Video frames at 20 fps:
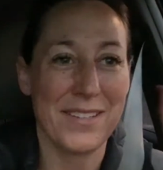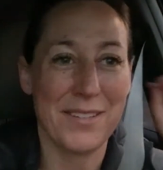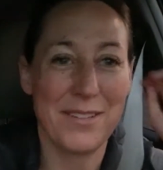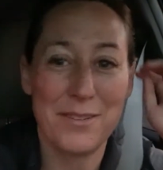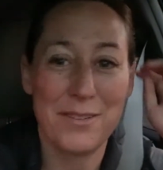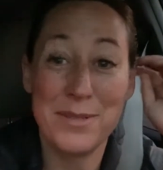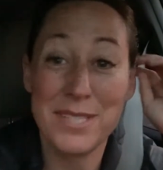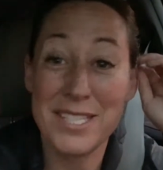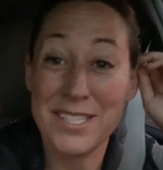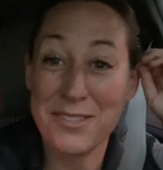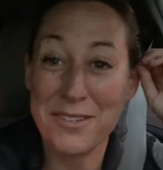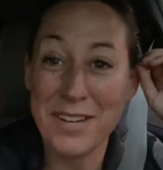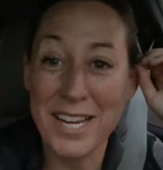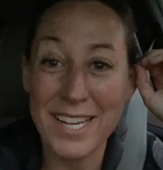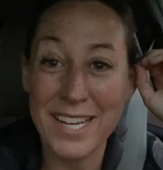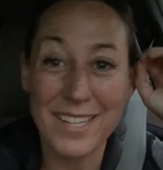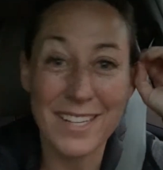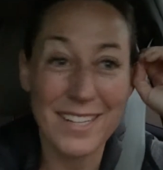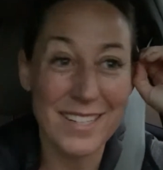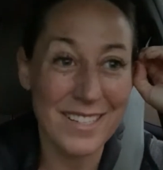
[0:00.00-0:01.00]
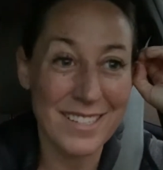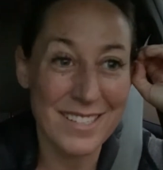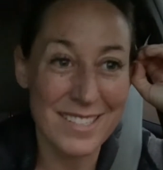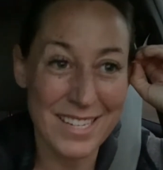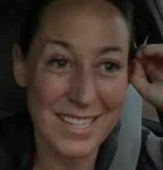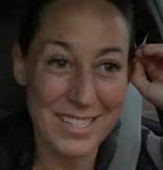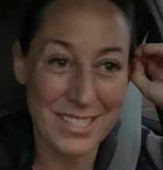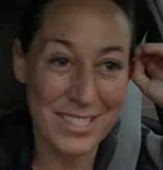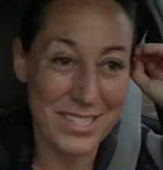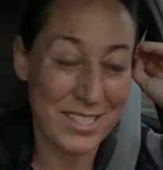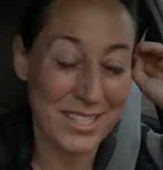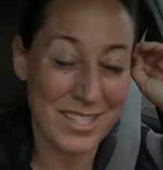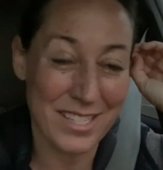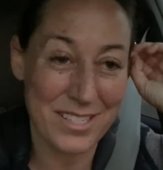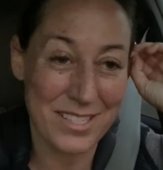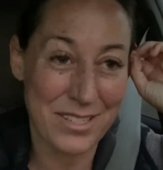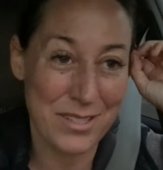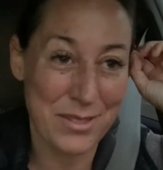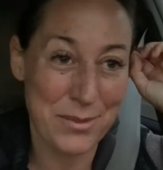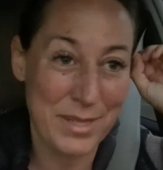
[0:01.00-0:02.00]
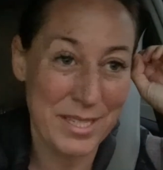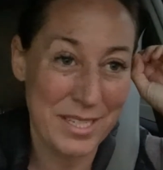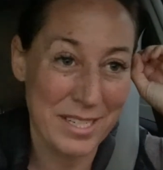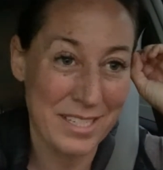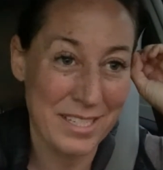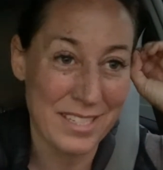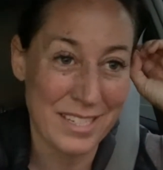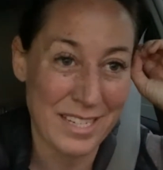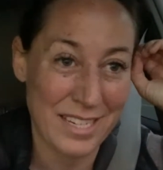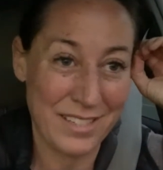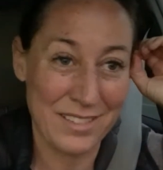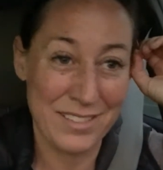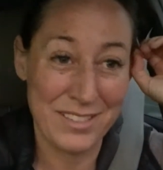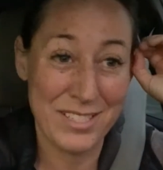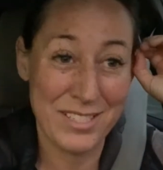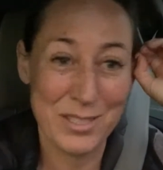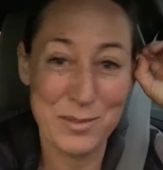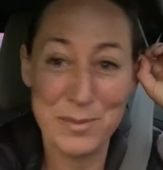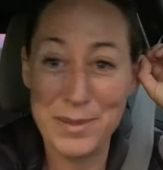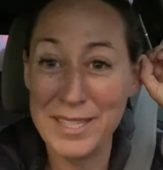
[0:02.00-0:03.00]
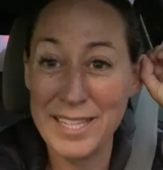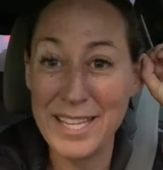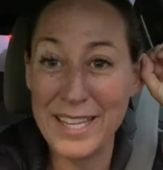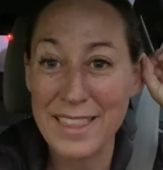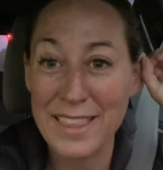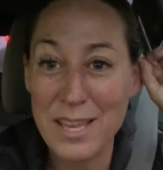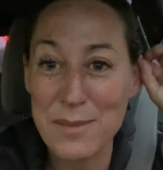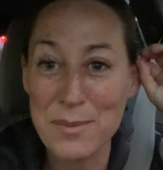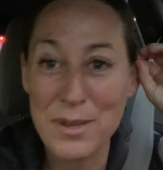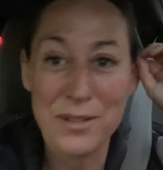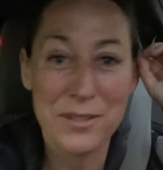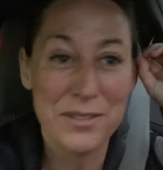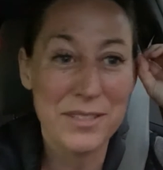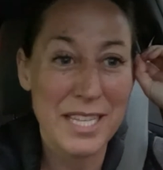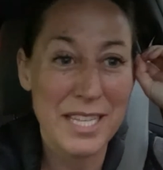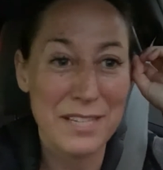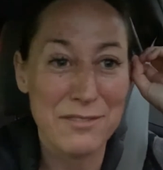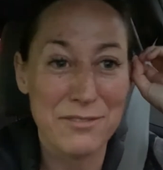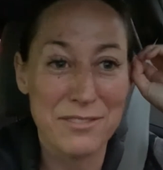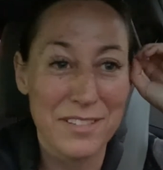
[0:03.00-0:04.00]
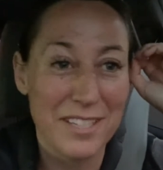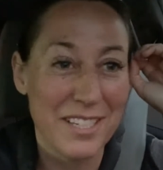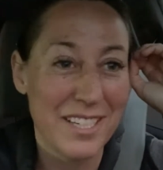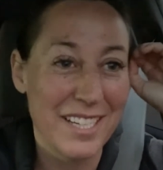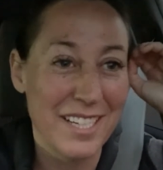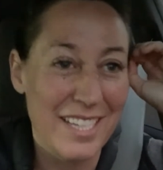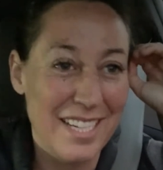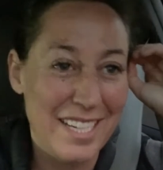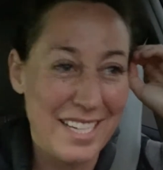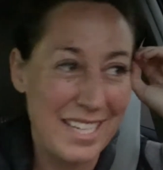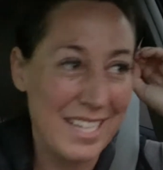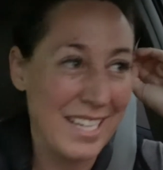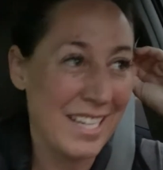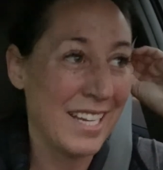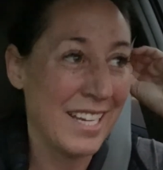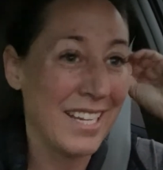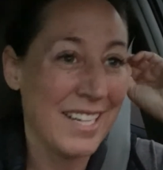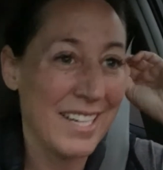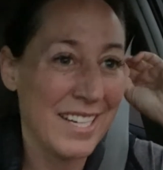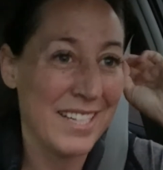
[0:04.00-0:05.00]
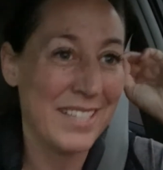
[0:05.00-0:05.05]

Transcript: which is great. She's such a sweetheart. She's been like that my whole life. And